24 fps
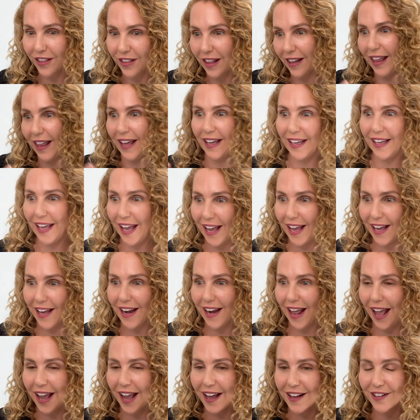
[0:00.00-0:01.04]
that like can't
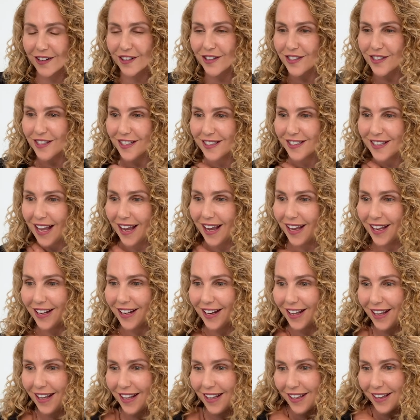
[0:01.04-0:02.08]
handle
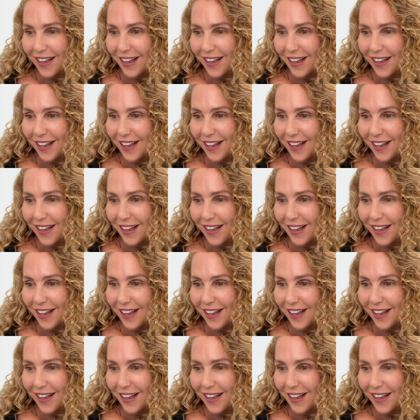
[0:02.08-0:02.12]
society.